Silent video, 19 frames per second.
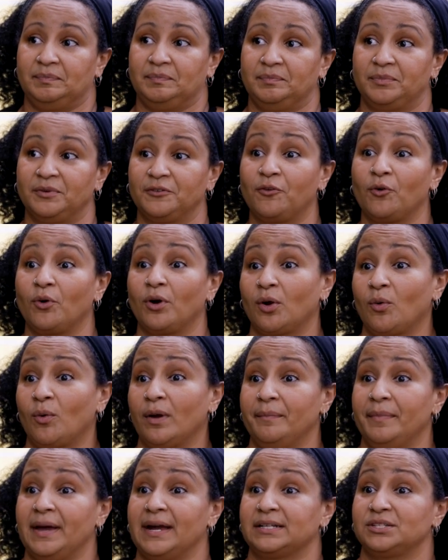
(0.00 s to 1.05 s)
before
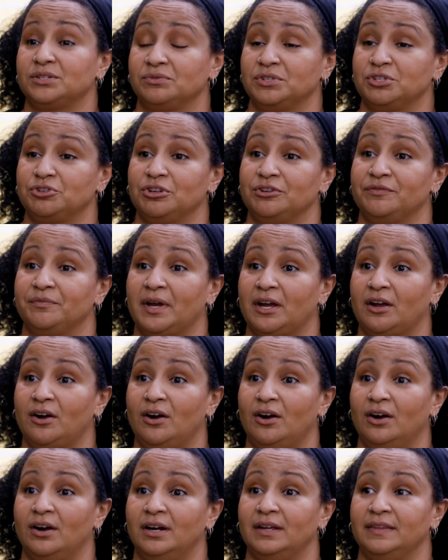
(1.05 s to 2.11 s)
going back to retrieve my car.